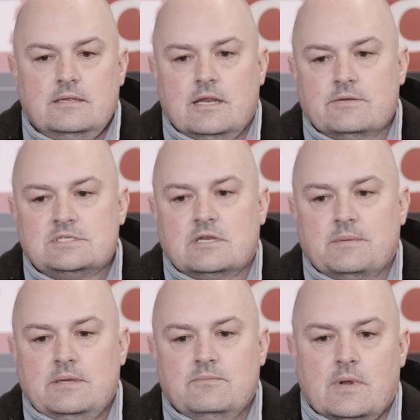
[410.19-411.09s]
you know, it's going
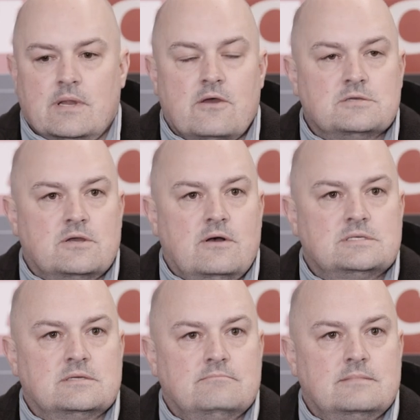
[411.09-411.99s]
to be one of those
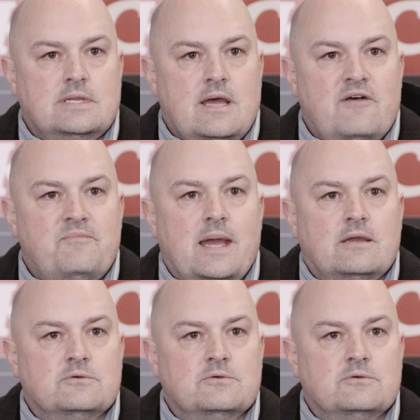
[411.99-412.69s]
guys at halfback